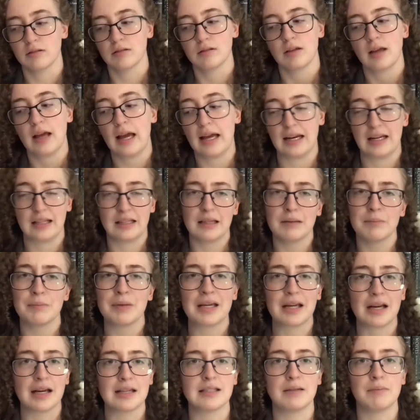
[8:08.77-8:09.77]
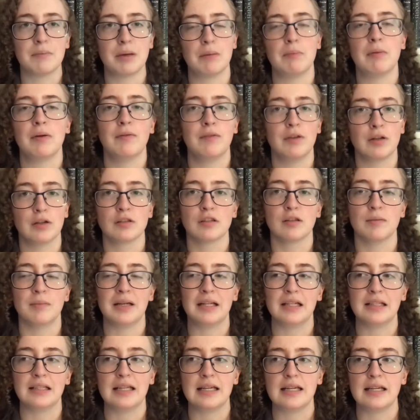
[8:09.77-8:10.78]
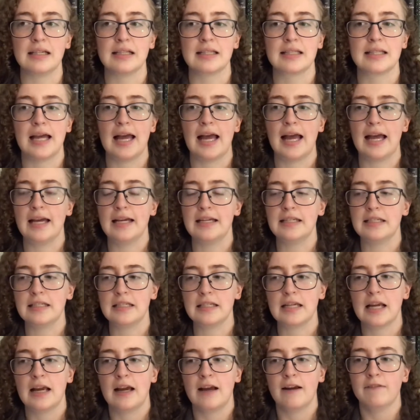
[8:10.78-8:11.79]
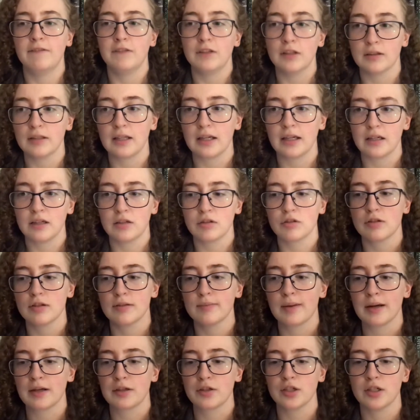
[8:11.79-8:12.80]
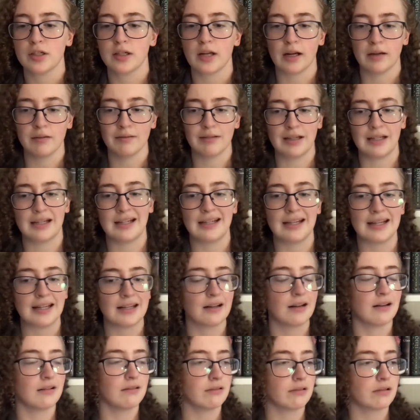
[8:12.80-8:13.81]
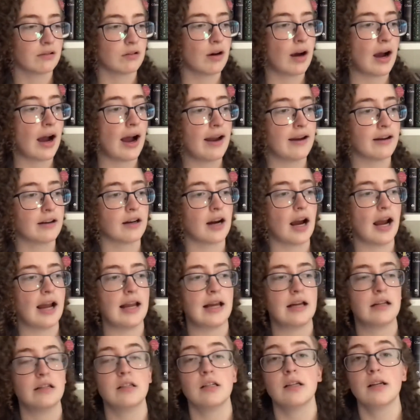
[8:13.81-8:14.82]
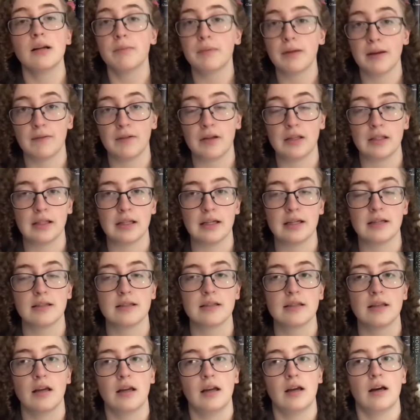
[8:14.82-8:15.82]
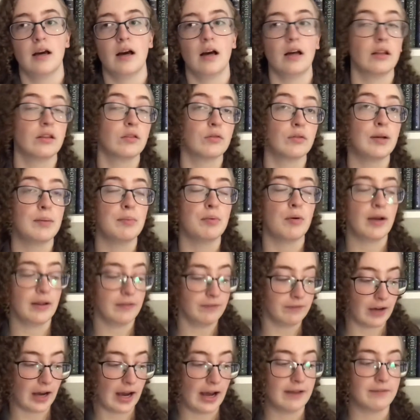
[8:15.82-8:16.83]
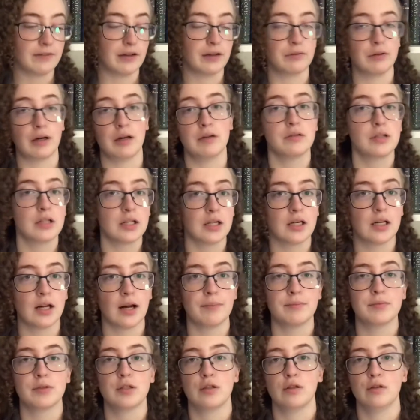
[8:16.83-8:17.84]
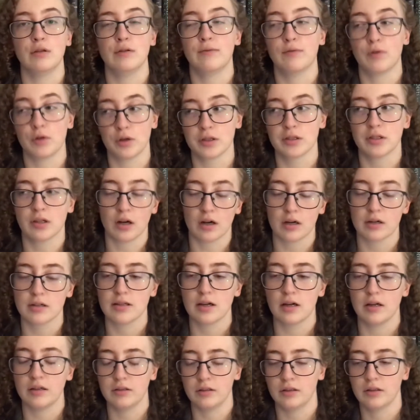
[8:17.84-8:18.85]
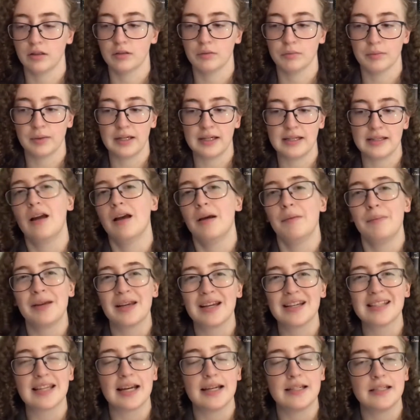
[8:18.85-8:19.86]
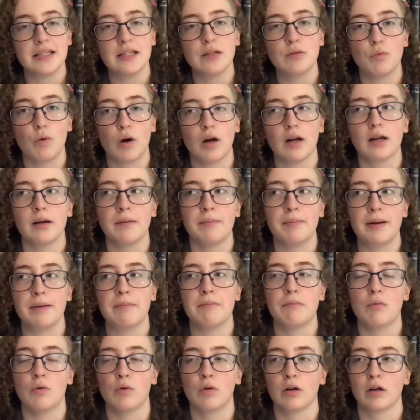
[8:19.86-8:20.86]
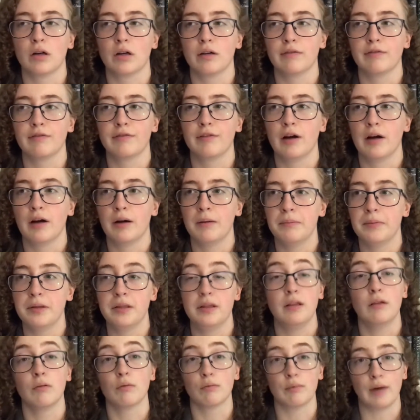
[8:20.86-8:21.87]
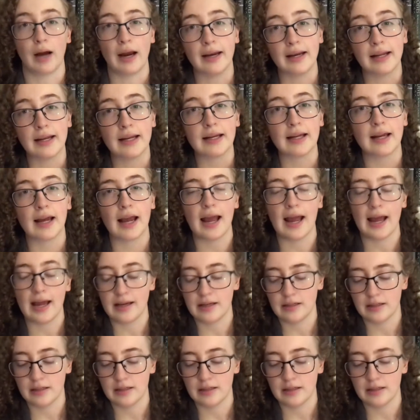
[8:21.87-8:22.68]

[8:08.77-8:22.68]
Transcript: and I think because it made me feel so many things and feel that introspection, I rated it a little higher. I ended up giving this a 3.5. I rounded it up to 4 stars on Goodreads because I did want a bit more from the writing and